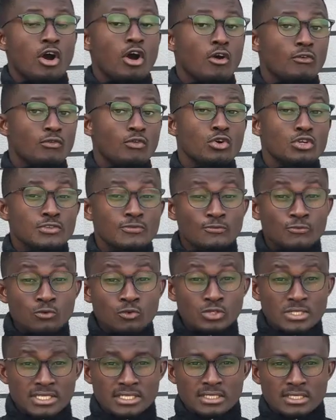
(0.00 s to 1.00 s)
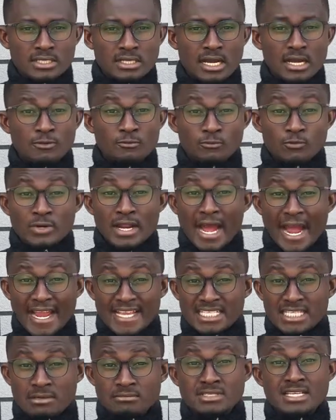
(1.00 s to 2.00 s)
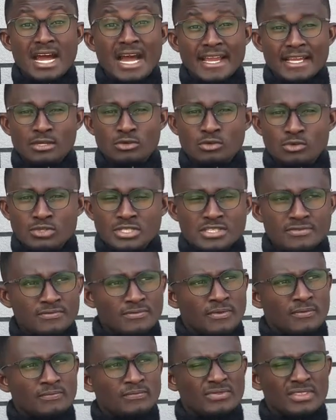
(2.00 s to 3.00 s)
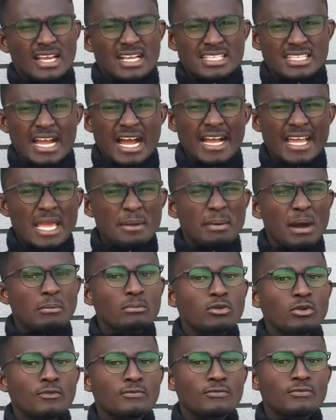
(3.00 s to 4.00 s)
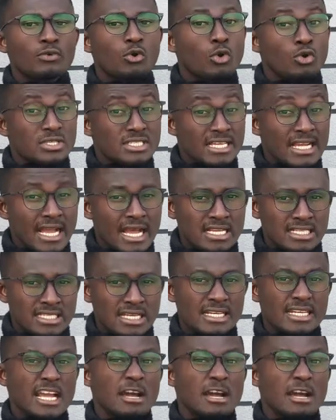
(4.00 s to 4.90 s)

Of course, food items are inclusive that are capable of causing cancer.